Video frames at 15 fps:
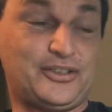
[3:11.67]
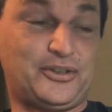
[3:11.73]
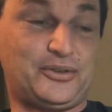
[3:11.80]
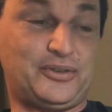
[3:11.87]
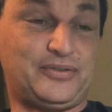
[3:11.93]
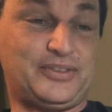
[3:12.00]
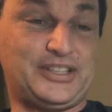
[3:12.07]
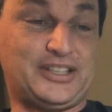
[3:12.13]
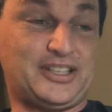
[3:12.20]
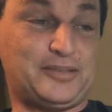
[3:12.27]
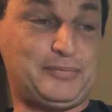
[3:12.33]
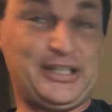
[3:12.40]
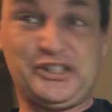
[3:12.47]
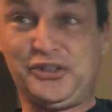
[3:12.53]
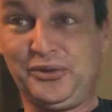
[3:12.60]
if it
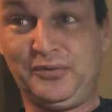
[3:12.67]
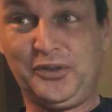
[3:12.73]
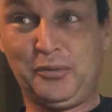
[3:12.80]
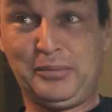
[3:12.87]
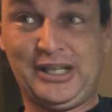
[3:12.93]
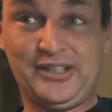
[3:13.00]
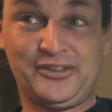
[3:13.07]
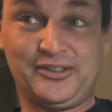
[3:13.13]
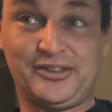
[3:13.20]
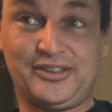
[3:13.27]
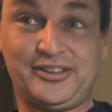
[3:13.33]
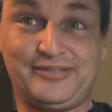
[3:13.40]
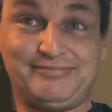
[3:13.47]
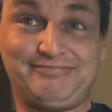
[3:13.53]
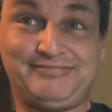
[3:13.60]
makes you feel better
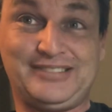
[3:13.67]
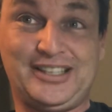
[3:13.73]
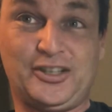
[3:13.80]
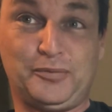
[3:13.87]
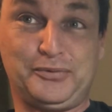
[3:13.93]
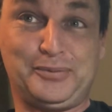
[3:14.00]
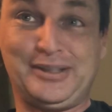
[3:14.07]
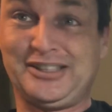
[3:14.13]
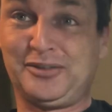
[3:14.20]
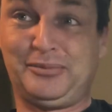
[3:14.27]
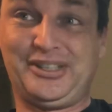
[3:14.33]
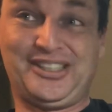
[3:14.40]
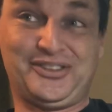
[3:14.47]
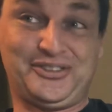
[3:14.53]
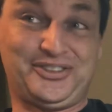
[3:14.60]
or helps make
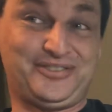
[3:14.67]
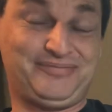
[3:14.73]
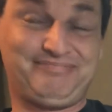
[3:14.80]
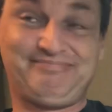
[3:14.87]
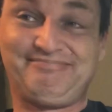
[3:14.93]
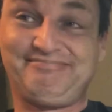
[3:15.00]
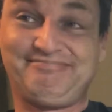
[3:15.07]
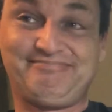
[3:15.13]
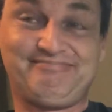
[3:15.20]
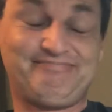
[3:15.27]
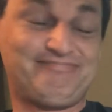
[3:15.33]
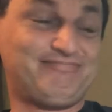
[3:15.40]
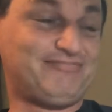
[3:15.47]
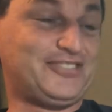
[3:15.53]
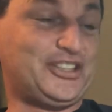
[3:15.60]
someone else,
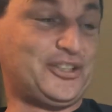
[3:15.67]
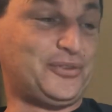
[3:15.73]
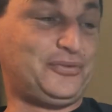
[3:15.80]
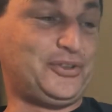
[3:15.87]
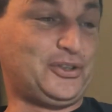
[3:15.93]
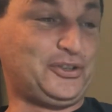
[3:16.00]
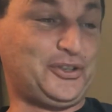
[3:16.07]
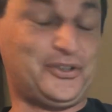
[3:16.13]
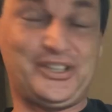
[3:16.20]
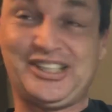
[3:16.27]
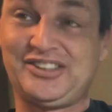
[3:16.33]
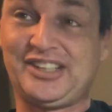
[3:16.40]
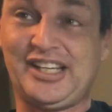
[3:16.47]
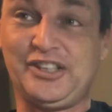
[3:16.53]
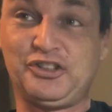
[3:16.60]
feel a little
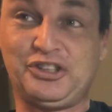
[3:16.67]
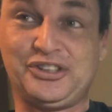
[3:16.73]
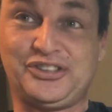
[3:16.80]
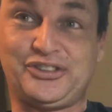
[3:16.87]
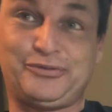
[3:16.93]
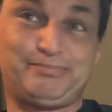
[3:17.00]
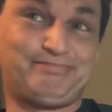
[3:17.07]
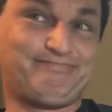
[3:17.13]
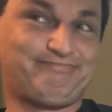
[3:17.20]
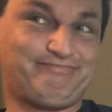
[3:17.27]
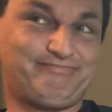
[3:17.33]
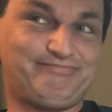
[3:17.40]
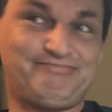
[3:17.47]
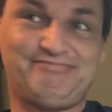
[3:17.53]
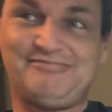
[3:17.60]
less anxious,
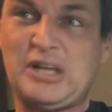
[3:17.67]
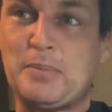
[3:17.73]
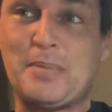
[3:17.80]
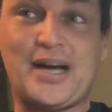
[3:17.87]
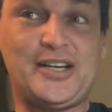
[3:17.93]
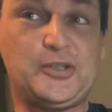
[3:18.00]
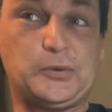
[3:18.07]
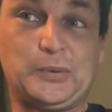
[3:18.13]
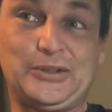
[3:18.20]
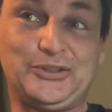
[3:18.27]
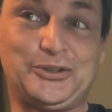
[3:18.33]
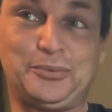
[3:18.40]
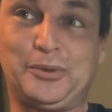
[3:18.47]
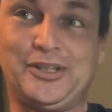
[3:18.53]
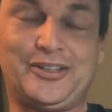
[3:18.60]
you might as well
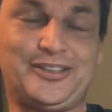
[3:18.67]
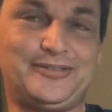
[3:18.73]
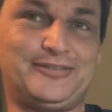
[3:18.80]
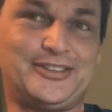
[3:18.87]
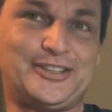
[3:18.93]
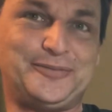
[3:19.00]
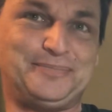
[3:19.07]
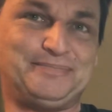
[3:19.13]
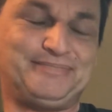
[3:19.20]
just wear it, right?